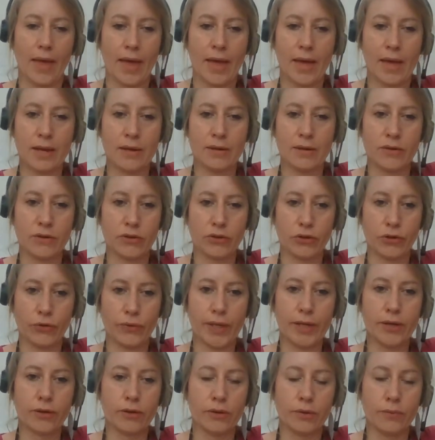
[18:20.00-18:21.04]
And
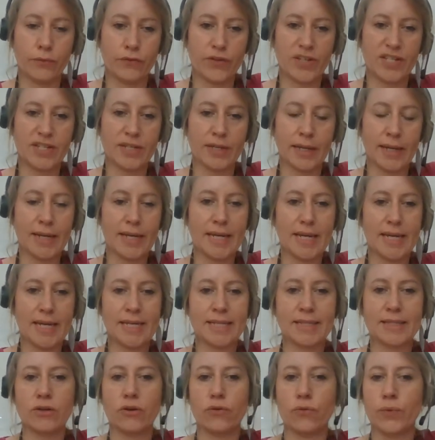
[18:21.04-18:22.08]
curriculum vitae
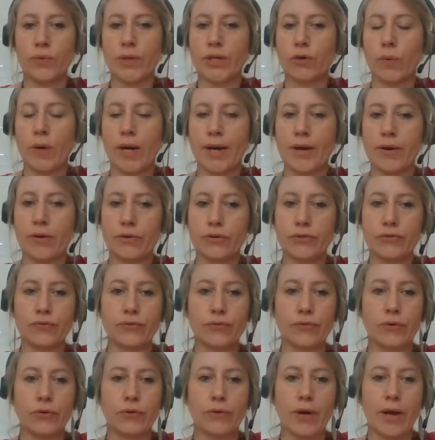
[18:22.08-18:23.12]
is not required
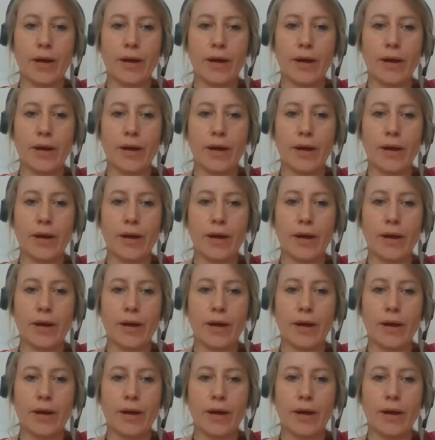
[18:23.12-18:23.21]
for